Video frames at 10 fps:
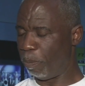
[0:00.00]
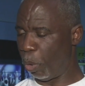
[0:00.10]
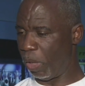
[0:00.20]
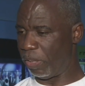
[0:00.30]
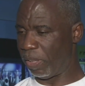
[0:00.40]

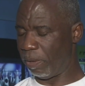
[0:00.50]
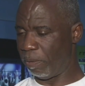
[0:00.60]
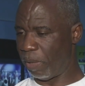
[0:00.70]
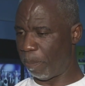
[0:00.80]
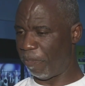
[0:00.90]
Bowlers
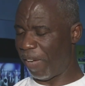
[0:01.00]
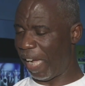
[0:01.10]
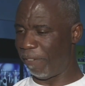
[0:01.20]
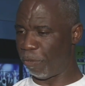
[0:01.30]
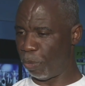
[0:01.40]
number
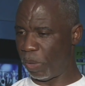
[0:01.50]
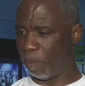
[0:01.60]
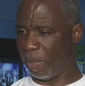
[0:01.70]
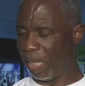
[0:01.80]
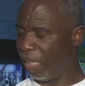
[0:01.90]
five through
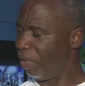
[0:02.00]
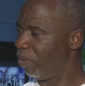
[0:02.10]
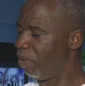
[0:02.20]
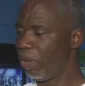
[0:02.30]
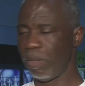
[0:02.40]
number eight,
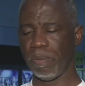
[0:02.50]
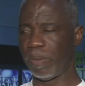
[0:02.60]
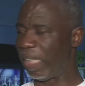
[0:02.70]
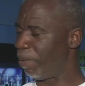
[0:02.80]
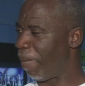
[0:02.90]

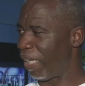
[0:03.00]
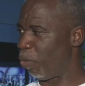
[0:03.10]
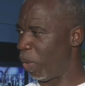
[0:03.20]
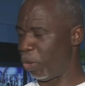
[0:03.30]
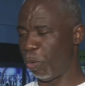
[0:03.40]
with just a matter
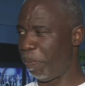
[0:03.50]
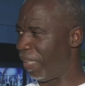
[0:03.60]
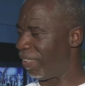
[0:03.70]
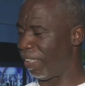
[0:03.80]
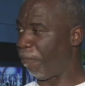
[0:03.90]
of one or two
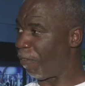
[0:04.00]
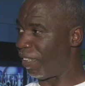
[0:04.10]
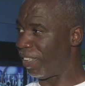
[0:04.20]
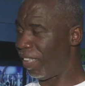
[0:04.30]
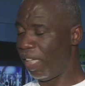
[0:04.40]
pins
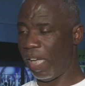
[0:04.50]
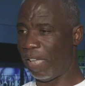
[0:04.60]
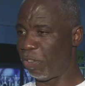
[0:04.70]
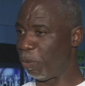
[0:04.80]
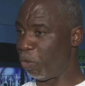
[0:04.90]
difference.
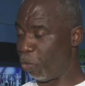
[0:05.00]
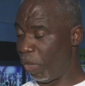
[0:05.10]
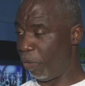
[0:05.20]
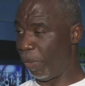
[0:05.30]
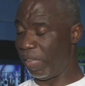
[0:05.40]
And so it was a
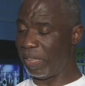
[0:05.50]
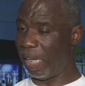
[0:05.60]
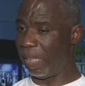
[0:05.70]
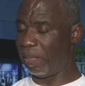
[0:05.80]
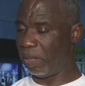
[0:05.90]
really, really
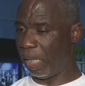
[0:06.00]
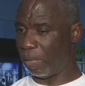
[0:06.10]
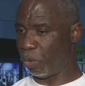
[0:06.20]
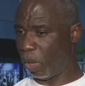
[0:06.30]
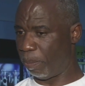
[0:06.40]
tight
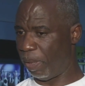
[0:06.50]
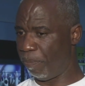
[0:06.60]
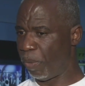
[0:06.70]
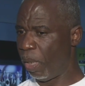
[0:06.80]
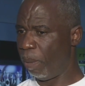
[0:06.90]
tournament.